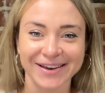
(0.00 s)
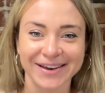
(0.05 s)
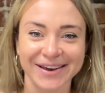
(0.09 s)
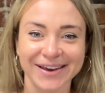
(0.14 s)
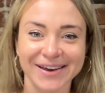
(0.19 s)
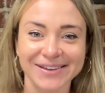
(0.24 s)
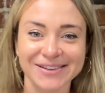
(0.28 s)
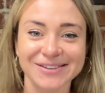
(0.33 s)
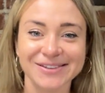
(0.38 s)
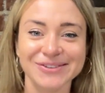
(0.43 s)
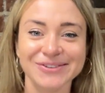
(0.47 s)

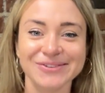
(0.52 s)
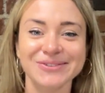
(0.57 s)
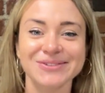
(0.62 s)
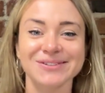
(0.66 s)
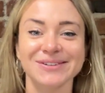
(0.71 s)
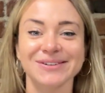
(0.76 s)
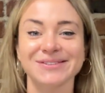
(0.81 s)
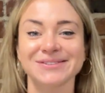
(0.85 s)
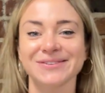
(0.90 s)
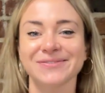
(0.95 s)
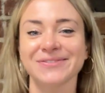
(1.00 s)
and use
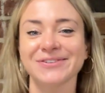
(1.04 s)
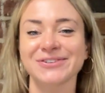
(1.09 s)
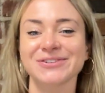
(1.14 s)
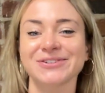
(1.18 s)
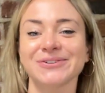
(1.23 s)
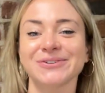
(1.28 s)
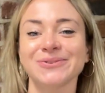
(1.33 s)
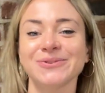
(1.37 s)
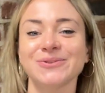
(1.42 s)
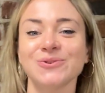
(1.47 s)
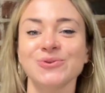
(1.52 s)

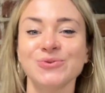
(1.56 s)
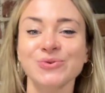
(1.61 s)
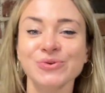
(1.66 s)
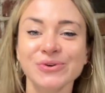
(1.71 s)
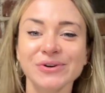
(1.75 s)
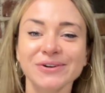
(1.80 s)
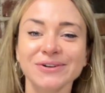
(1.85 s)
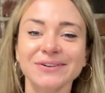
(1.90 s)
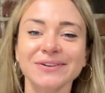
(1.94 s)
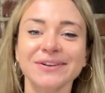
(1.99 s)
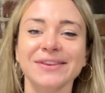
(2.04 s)
artificial
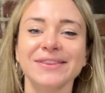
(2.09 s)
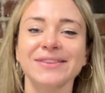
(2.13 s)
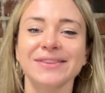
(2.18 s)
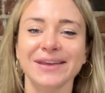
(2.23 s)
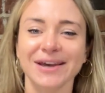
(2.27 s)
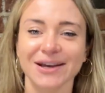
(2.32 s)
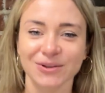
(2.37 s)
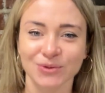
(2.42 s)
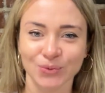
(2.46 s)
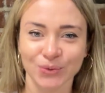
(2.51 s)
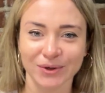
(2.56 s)
neural
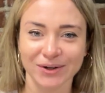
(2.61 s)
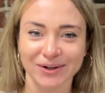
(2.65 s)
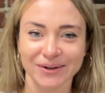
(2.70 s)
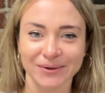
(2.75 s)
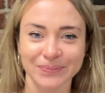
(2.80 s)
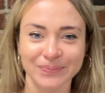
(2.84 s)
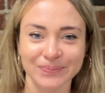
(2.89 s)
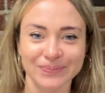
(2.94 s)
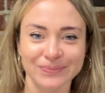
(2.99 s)
network